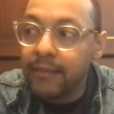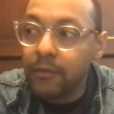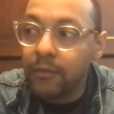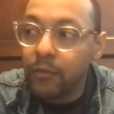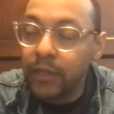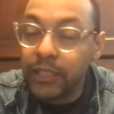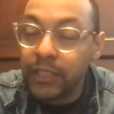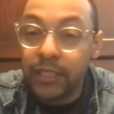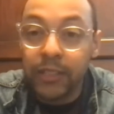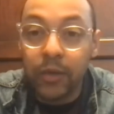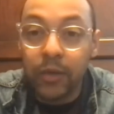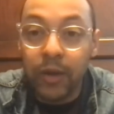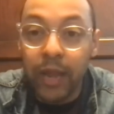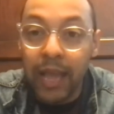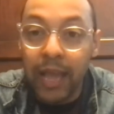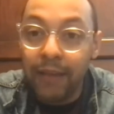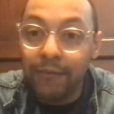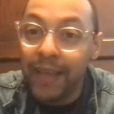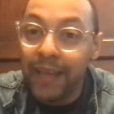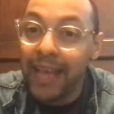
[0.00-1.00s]
we just don't
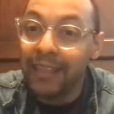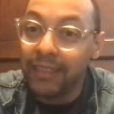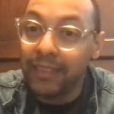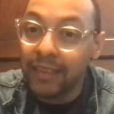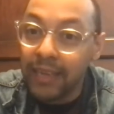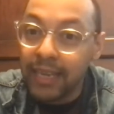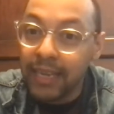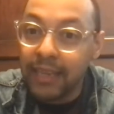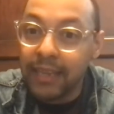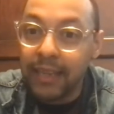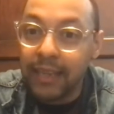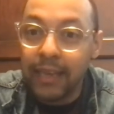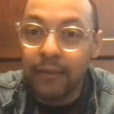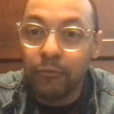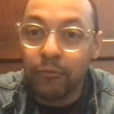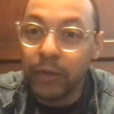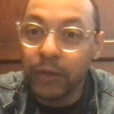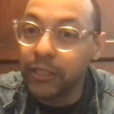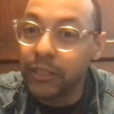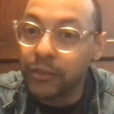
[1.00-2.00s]
have ethnic
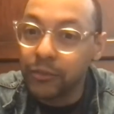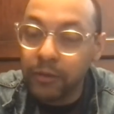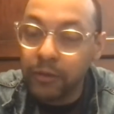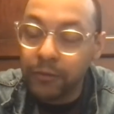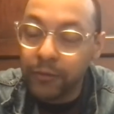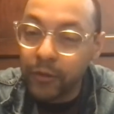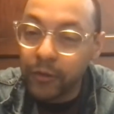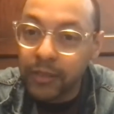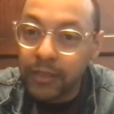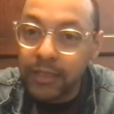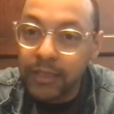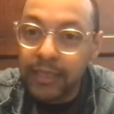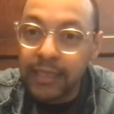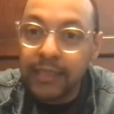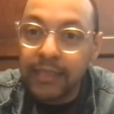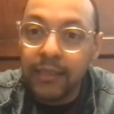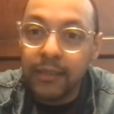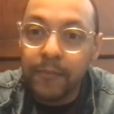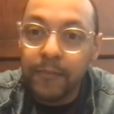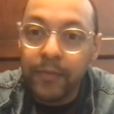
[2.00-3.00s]
and racial
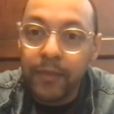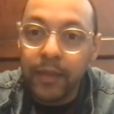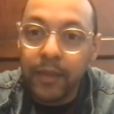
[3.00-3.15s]
diversity.